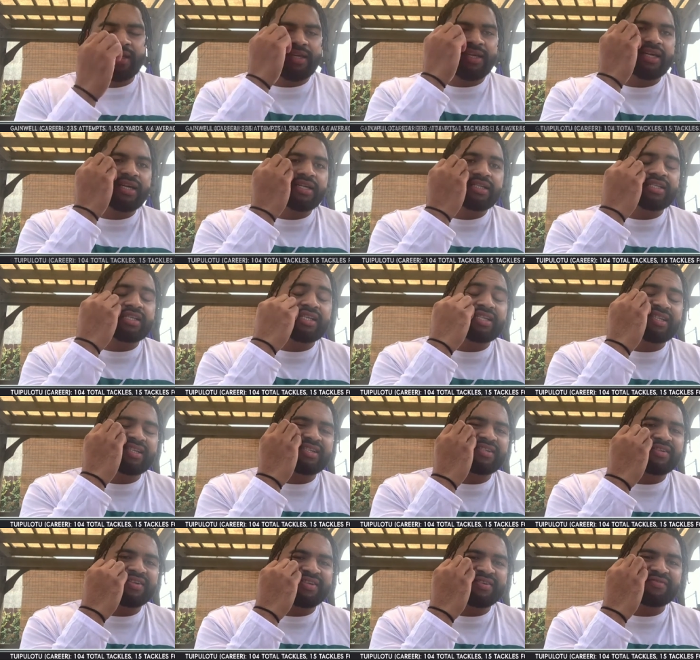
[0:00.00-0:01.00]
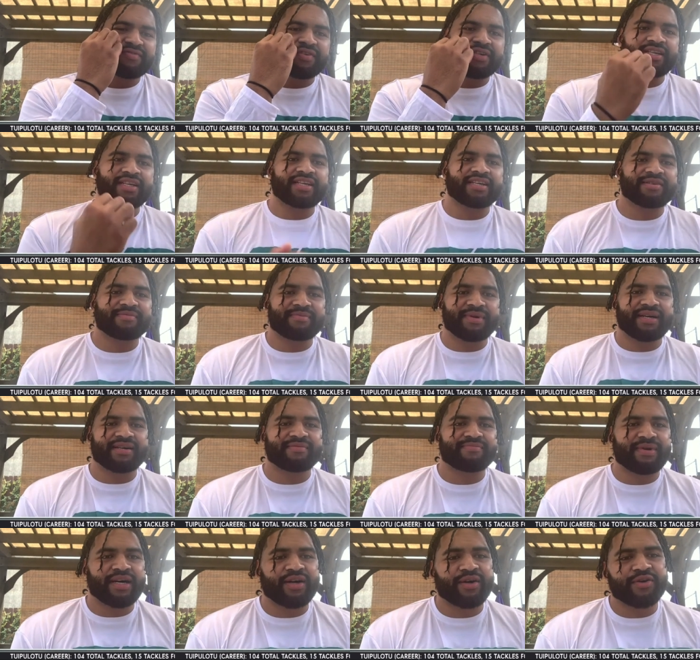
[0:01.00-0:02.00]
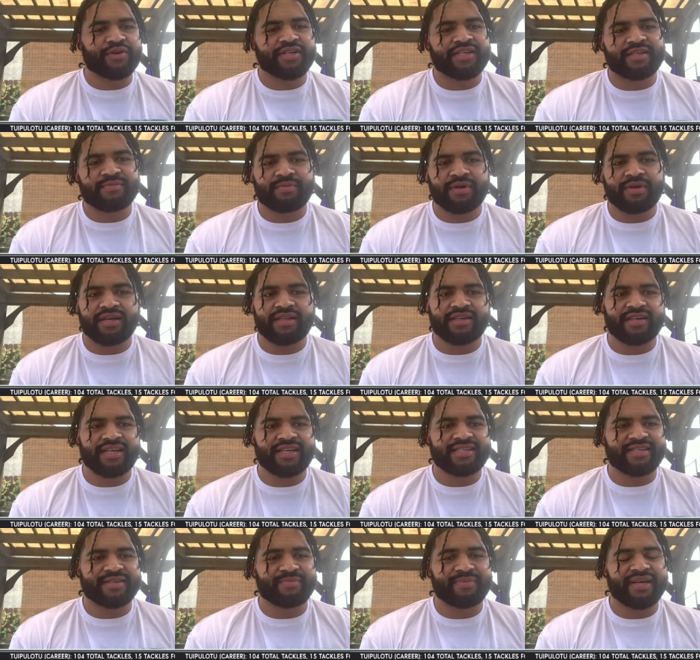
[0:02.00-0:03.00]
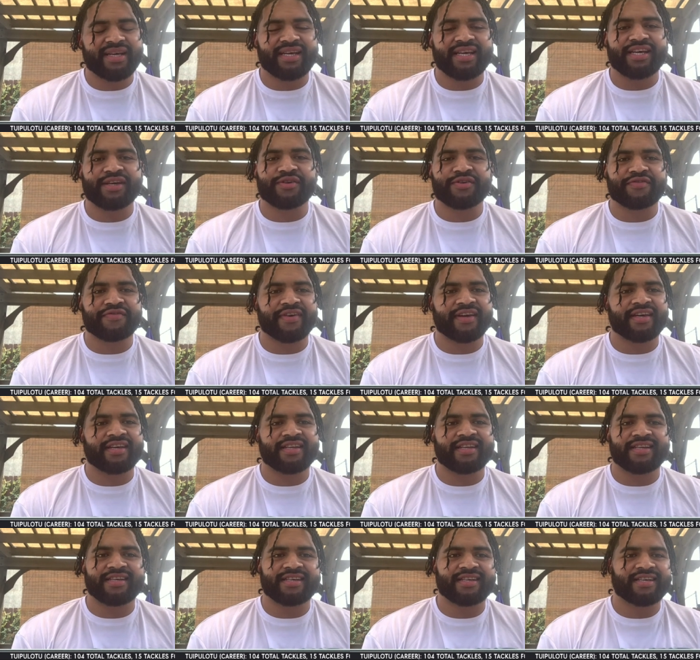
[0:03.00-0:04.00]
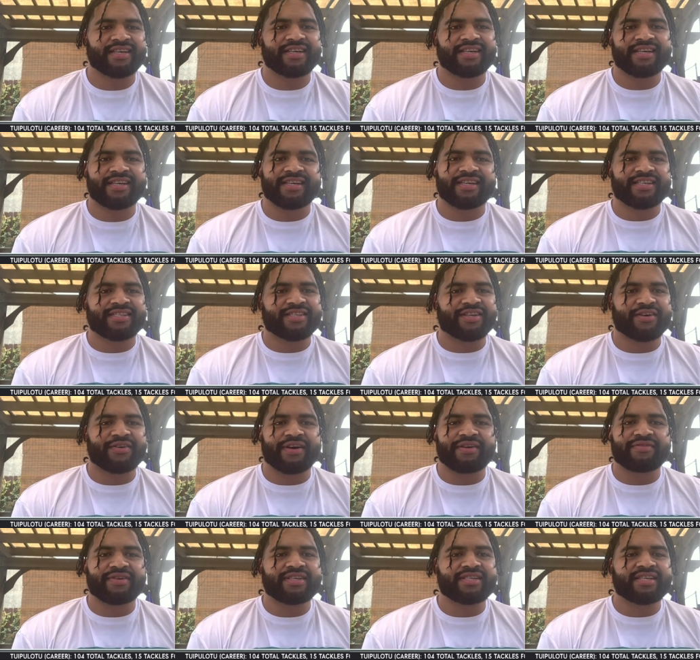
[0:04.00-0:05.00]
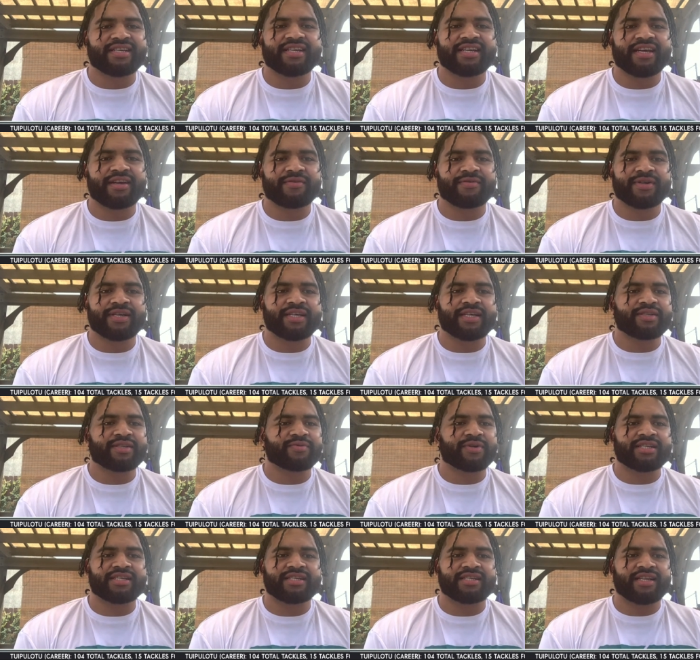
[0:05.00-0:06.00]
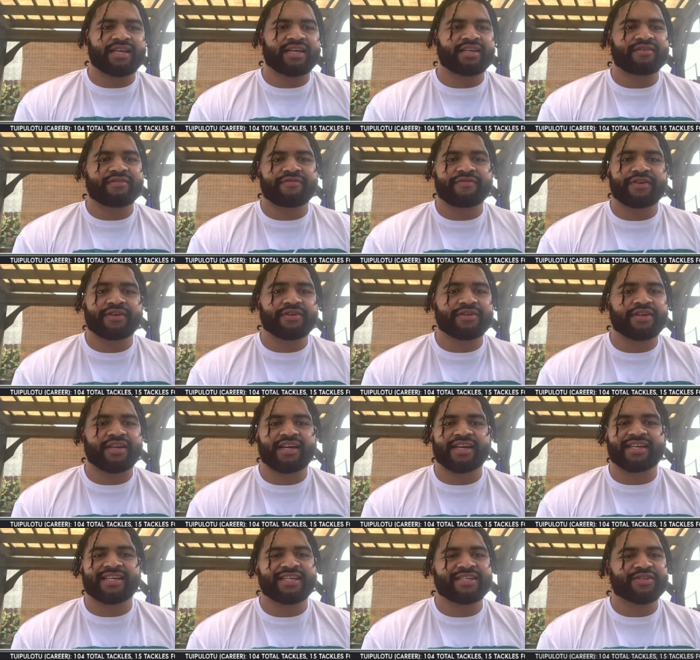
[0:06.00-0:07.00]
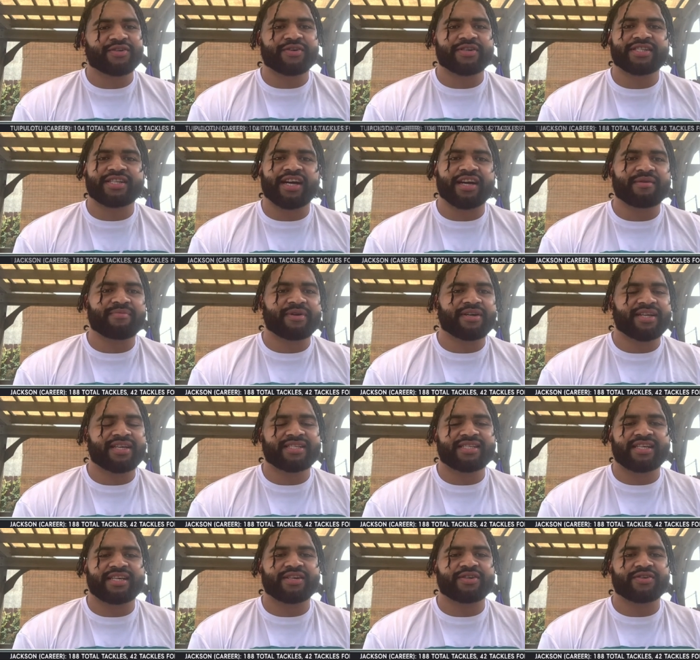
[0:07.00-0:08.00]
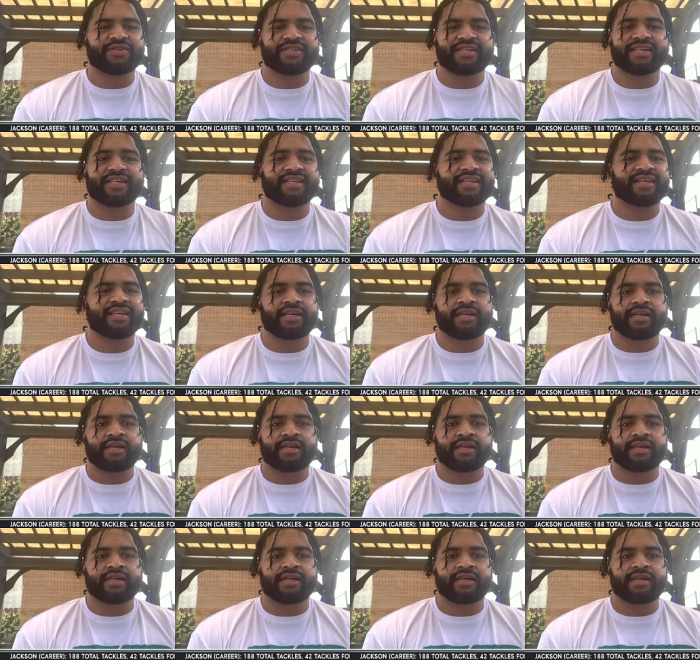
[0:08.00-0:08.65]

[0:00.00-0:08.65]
Yeah, it's it's it's funny. Uh, my my oldest brother, he's a big Eagles fan. So every Sunday when he's watching the N F L, like he's always talking about his Eagles and.